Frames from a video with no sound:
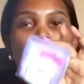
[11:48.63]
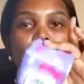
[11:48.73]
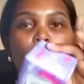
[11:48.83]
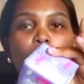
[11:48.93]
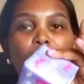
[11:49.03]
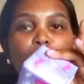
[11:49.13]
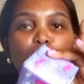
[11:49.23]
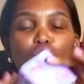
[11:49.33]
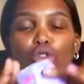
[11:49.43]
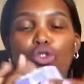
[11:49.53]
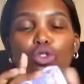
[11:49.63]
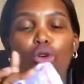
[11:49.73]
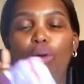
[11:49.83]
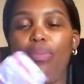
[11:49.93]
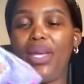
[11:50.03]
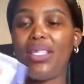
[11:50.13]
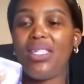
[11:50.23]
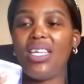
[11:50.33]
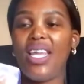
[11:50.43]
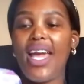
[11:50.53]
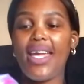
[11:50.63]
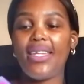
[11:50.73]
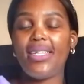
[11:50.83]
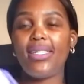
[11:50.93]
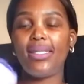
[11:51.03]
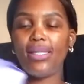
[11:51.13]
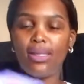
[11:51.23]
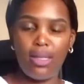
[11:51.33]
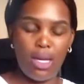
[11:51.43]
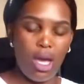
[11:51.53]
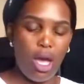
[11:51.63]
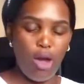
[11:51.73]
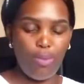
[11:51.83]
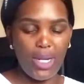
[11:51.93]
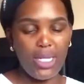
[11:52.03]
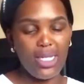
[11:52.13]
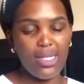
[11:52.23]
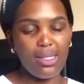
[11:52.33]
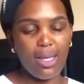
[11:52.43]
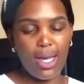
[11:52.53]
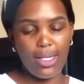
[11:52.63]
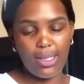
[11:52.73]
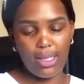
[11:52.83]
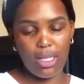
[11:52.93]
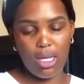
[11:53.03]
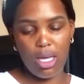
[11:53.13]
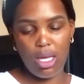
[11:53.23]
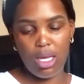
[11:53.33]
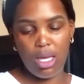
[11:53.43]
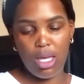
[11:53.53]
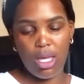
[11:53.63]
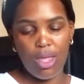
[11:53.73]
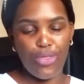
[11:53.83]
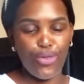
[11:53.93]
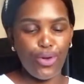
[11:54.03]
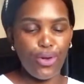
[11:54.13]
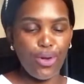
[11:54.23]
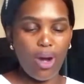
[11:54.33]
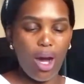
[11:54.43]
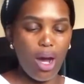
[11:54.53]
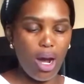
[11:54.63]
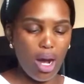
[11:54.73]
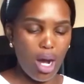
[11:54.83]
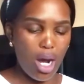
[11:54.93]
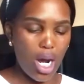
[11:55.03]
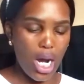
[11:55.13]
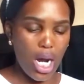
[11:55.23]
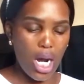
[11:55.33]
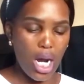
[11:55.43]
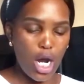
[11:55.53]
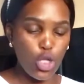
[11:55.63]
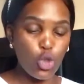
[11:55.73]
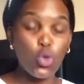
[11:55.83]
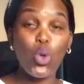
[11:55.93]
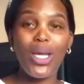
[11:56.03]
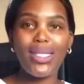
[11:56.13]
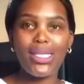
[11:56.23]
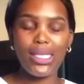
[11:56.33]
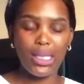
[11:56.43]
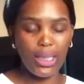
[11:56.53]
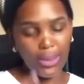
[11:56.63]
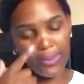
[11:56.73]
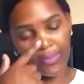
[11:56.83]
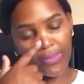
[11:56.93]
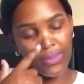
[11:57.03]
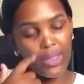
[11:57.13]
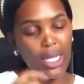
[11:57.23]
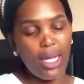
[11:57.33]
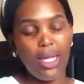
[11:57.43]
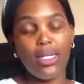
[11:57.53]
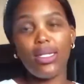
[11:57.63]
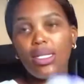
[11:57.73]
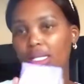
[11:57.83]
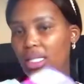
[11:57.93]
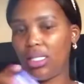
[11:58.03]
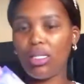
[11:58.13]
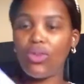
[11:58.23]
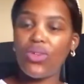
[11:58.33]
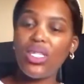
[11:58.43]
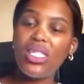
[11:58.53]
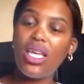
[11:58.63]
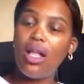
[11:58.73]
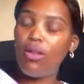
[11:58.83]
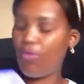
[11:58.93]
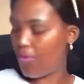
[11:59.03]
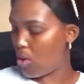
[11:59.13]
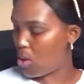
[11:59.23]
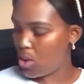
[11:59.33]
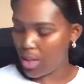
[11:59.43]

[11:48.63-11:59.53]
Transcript: for Pam Zozo pencil liners. How many inside? There are 20, and it's retail for